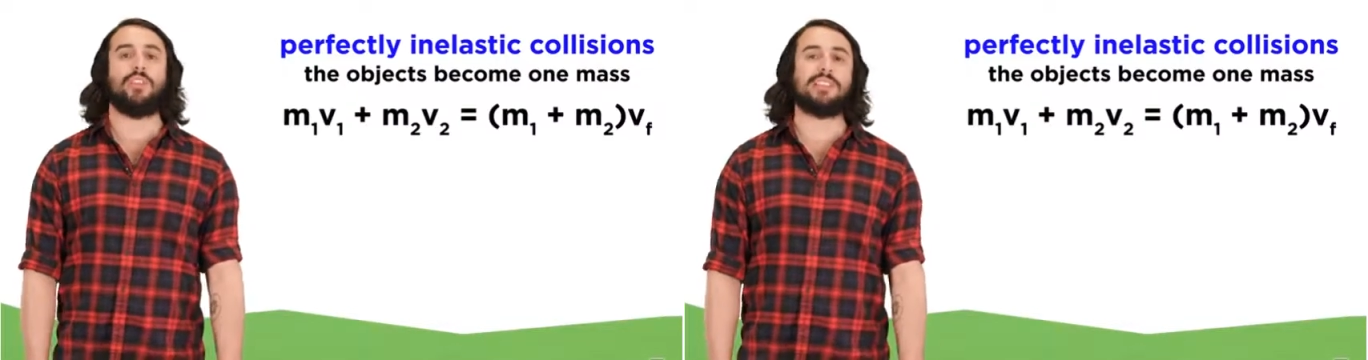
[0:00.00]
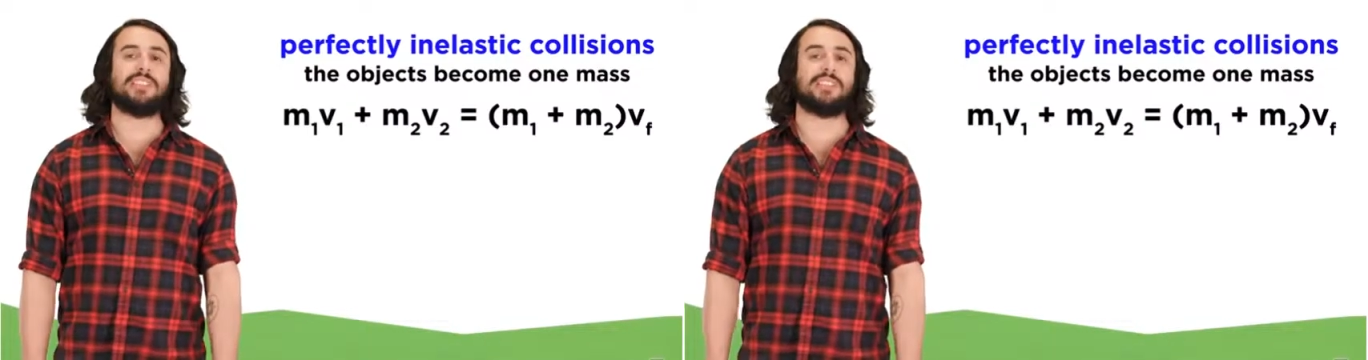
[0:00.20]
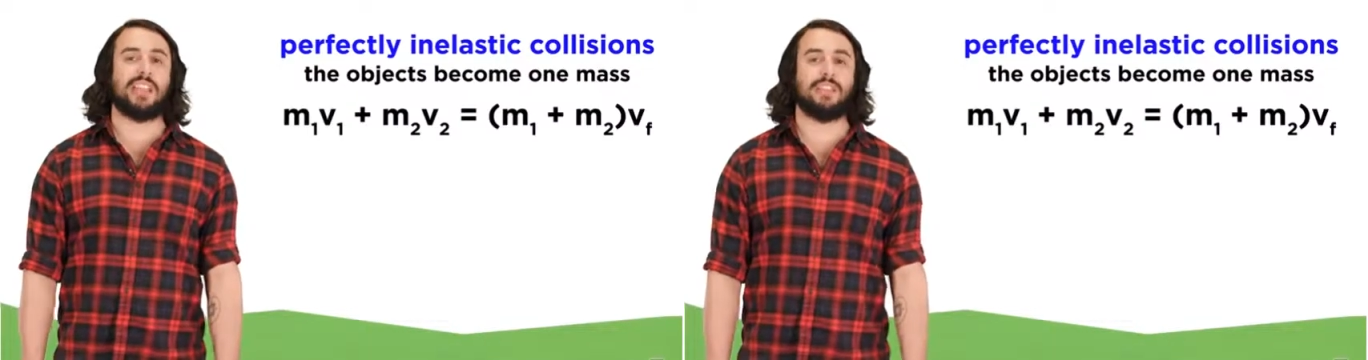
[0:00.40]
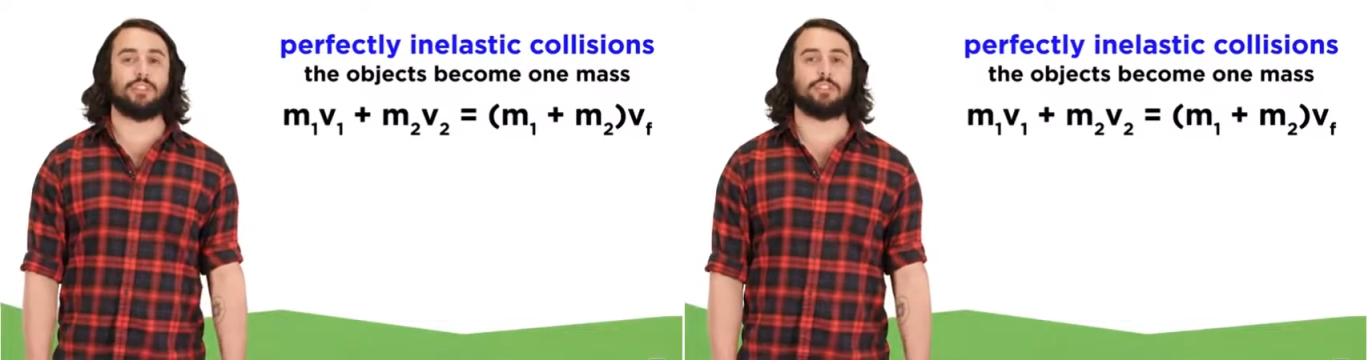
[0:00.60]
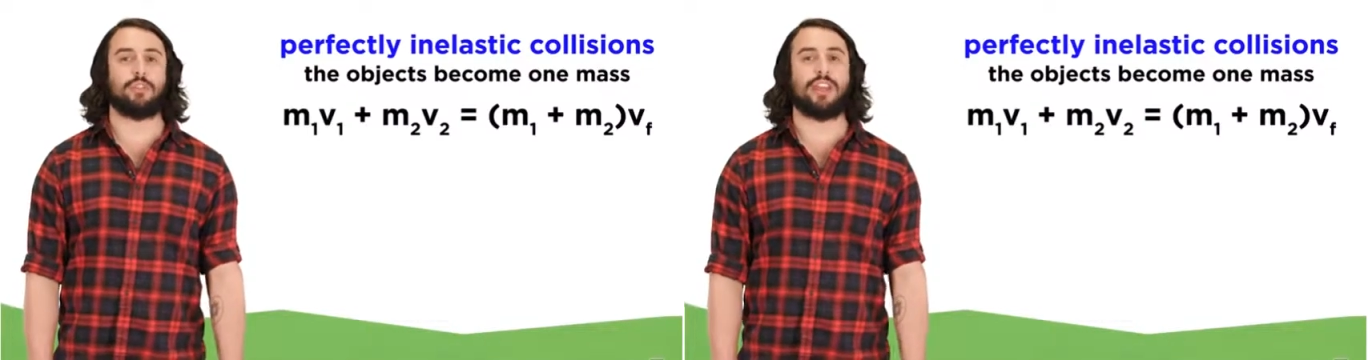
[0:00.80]
This is
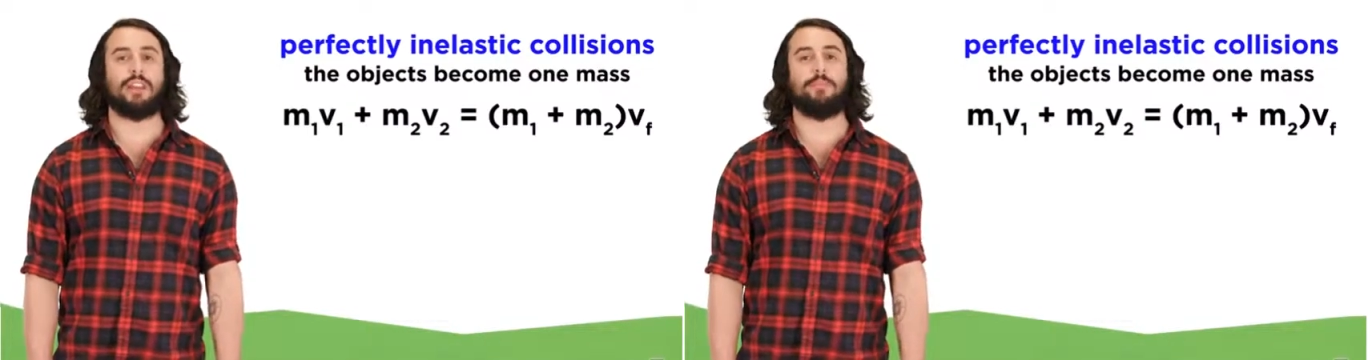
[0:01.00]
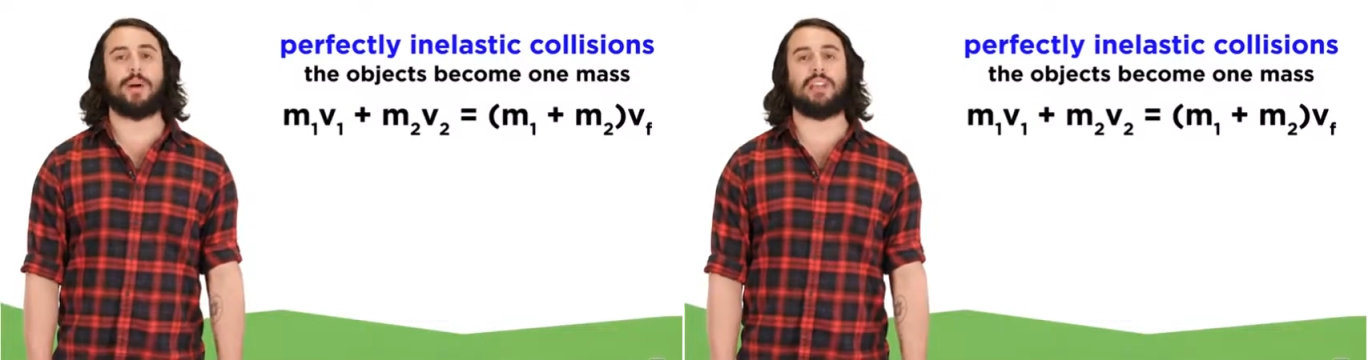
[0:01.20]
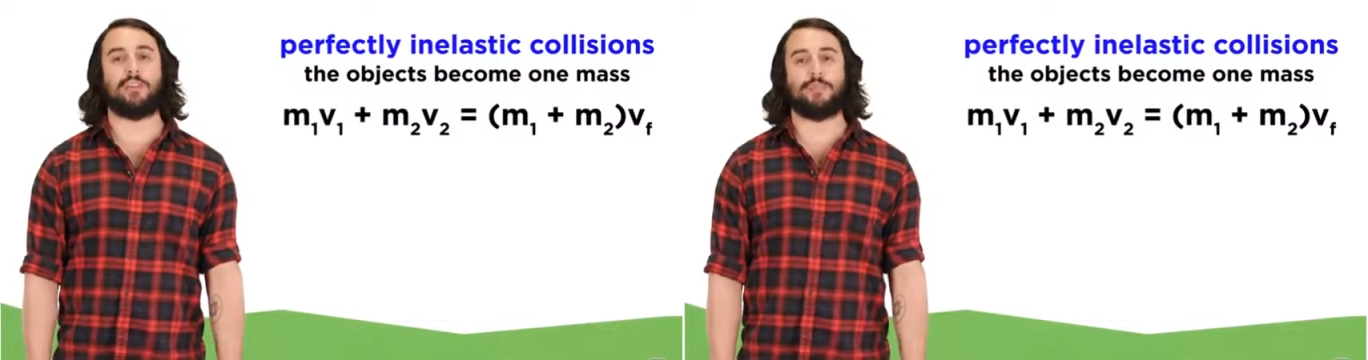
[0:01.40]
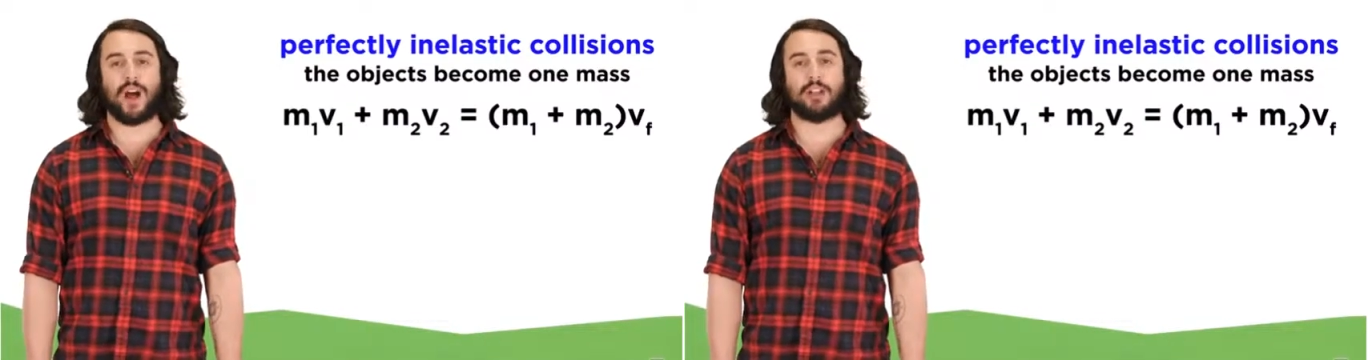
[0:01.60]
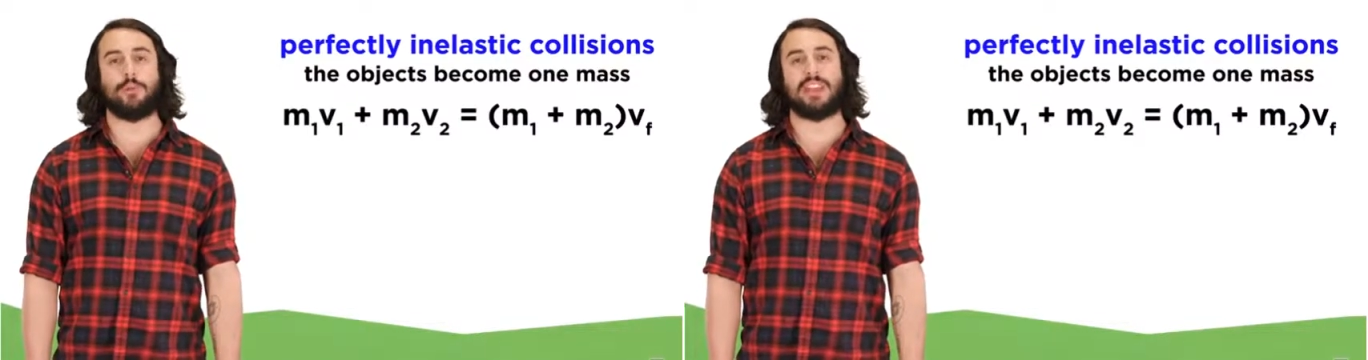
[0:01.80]
illustrated by the
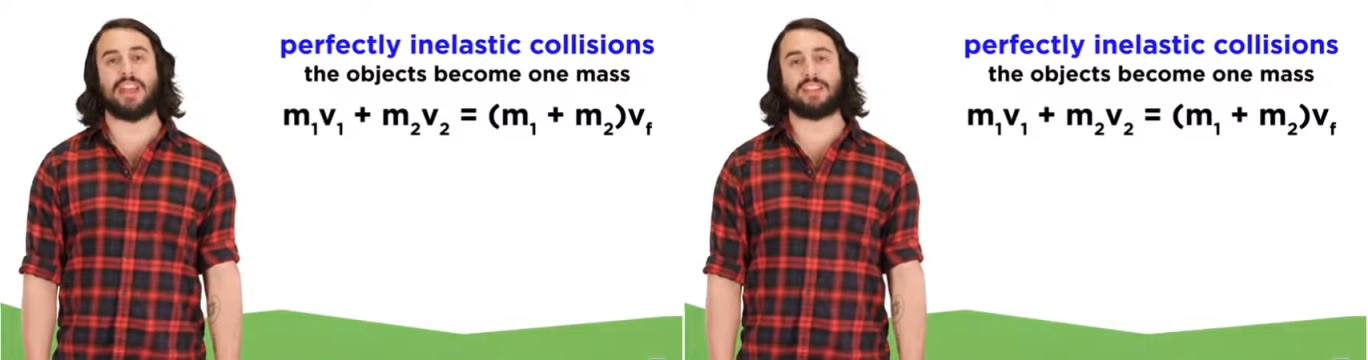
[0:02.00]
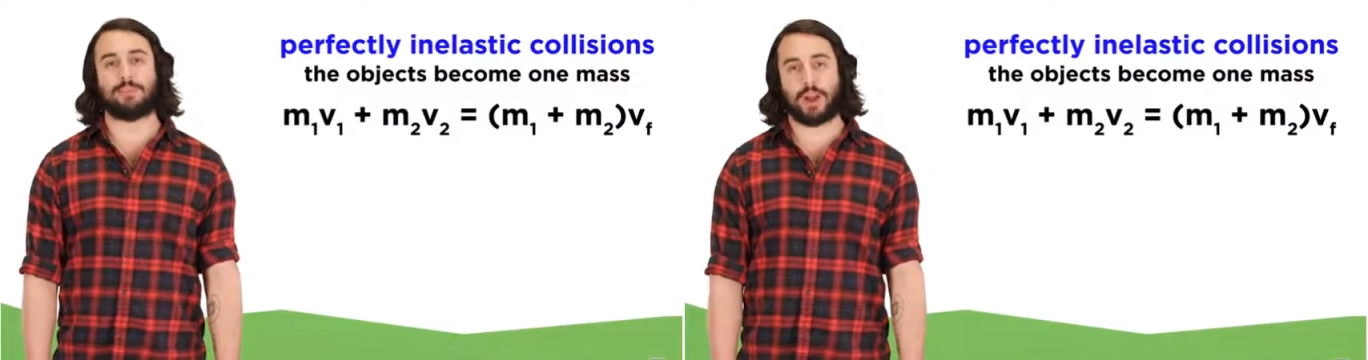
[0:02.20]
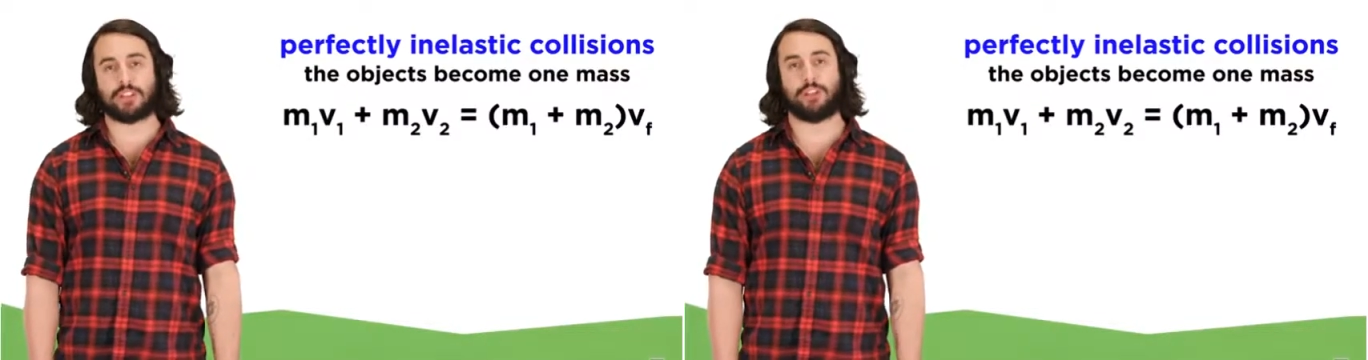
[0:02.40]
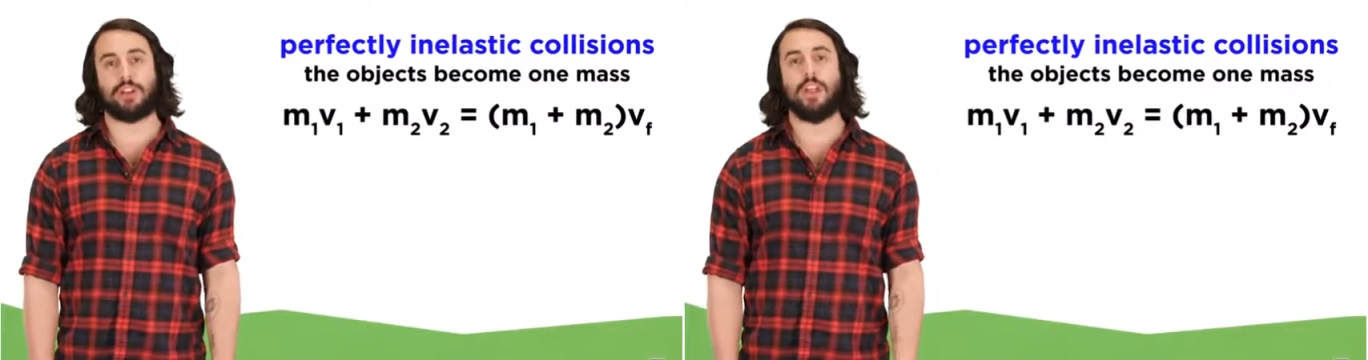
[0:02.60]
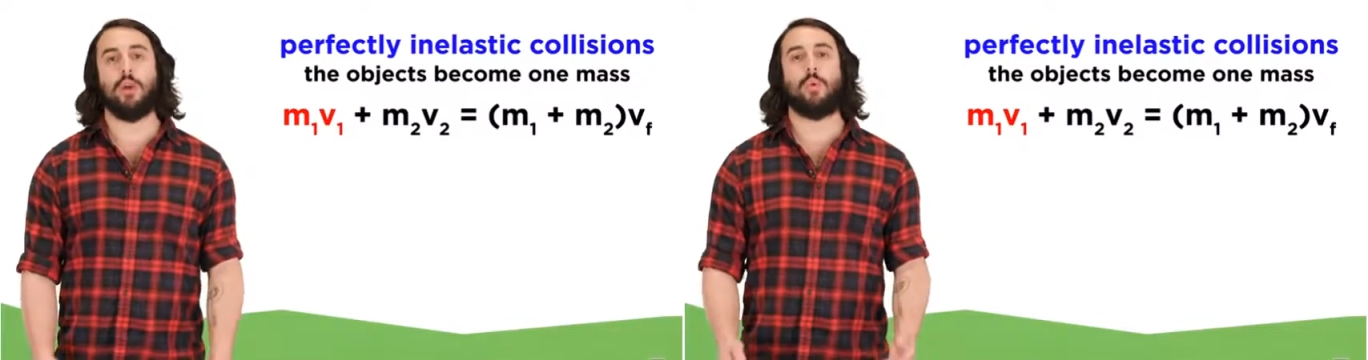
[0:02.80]
following expression,